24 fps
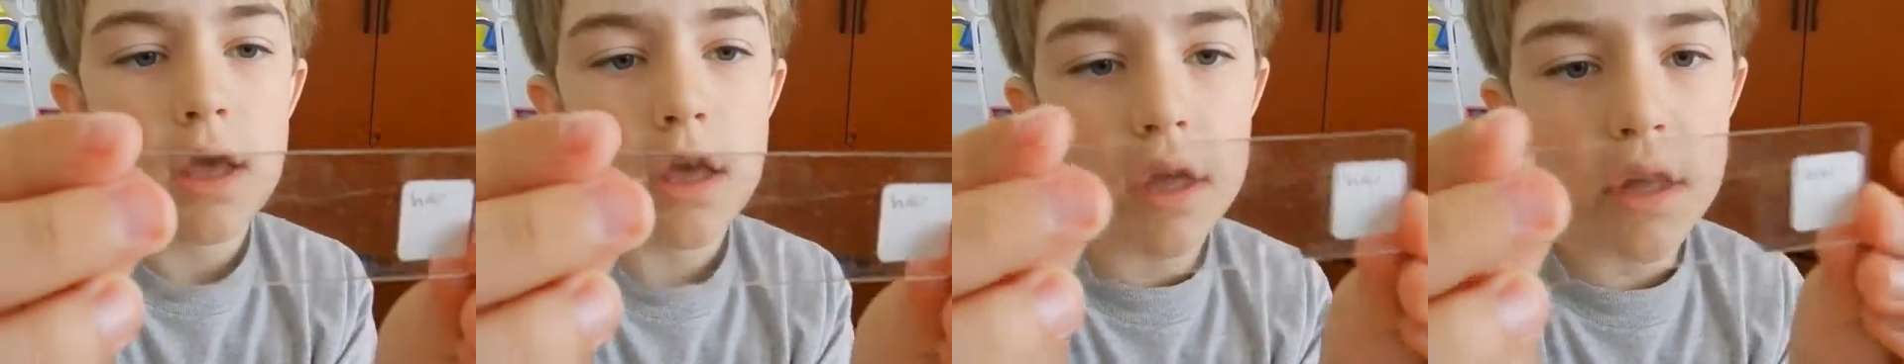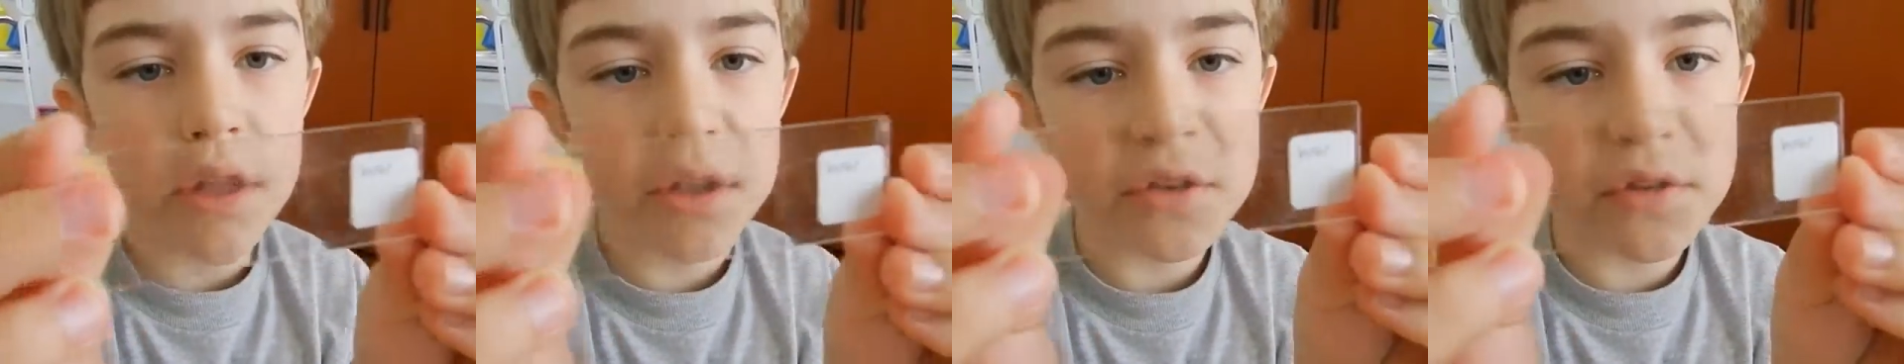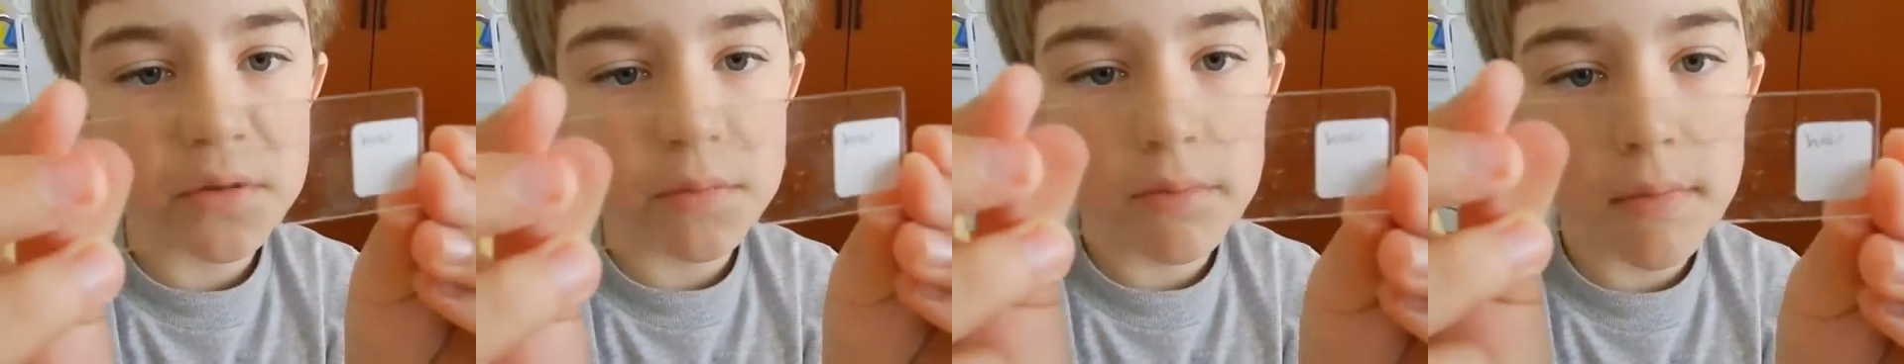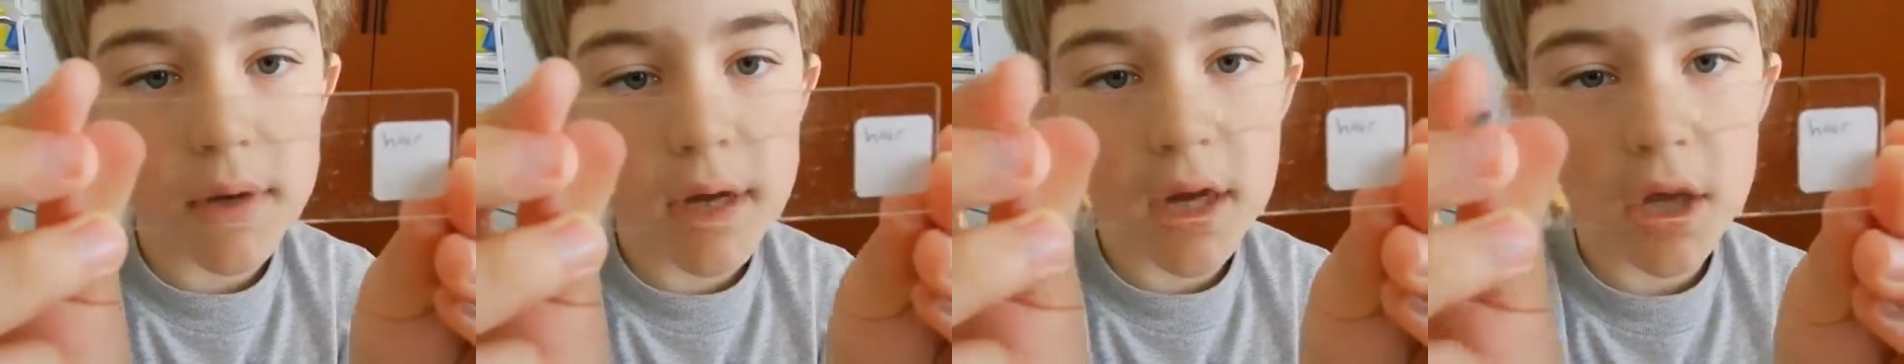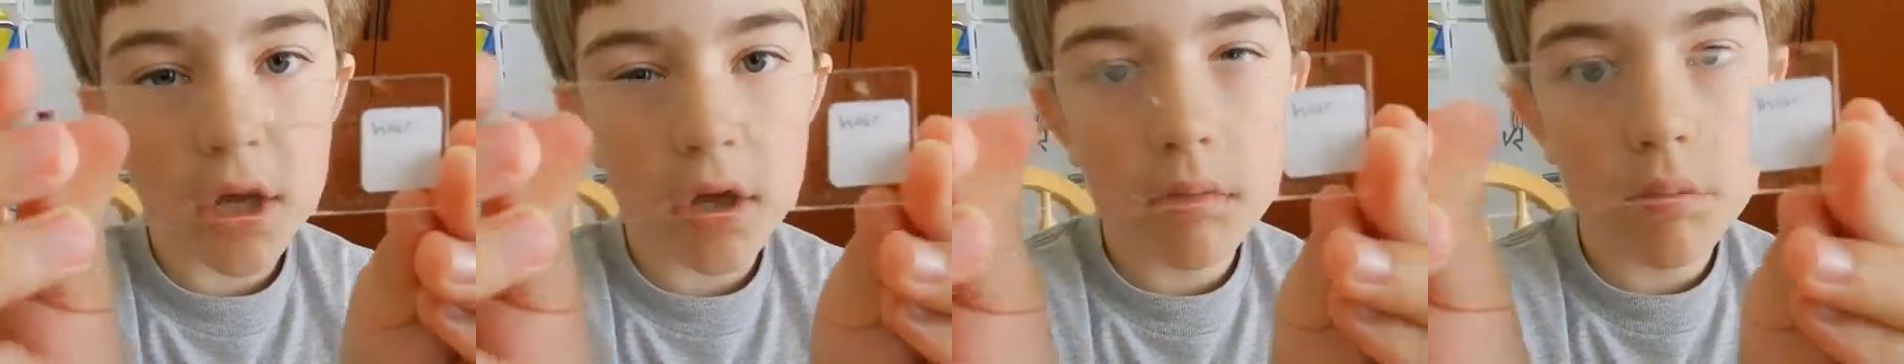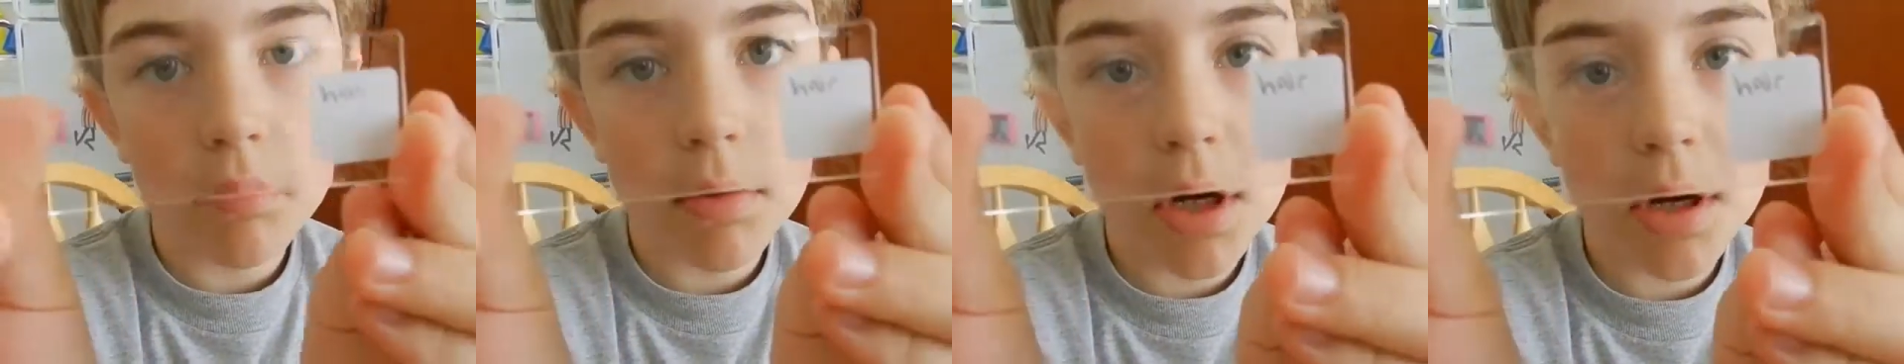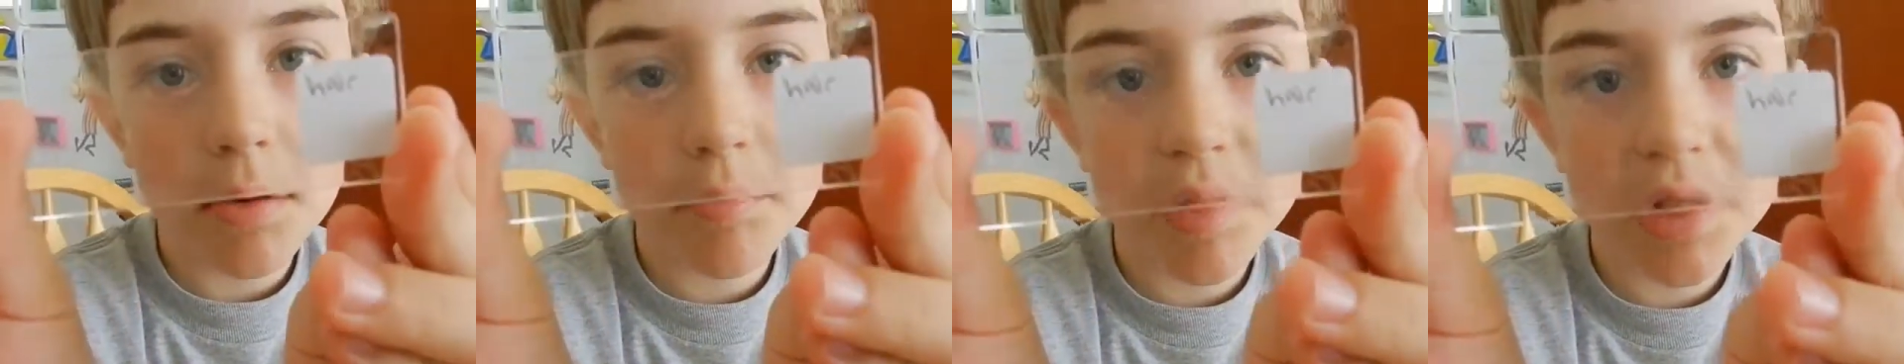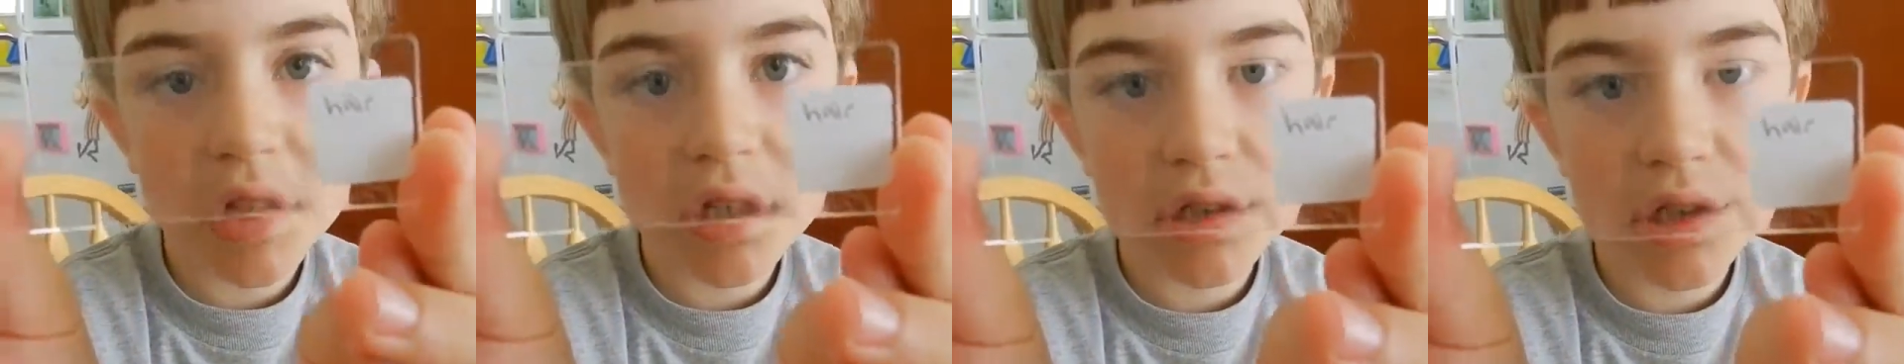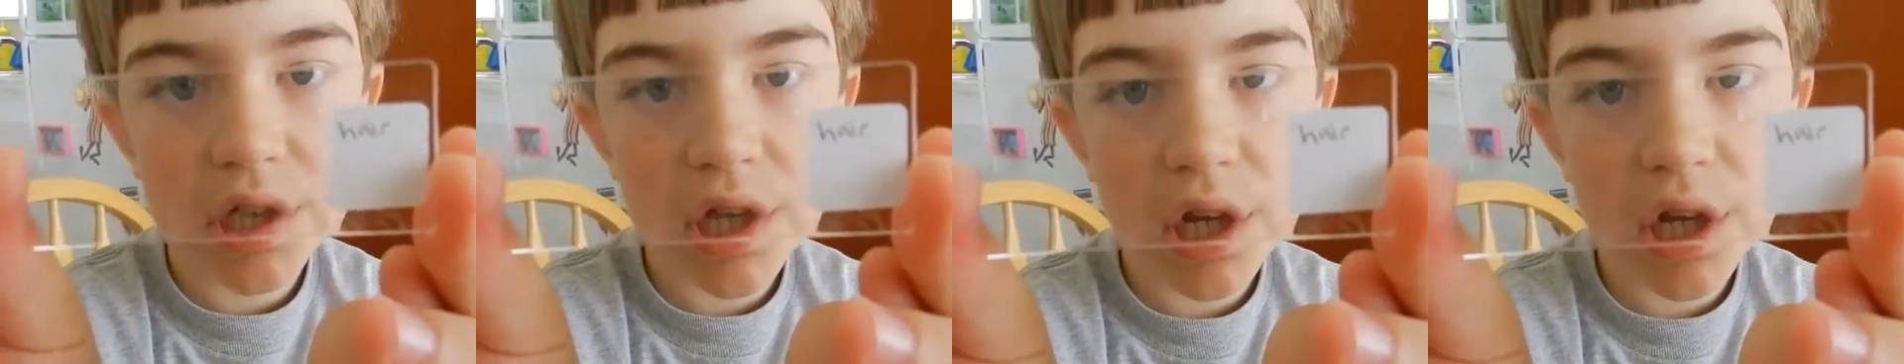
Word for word: It's my mommy's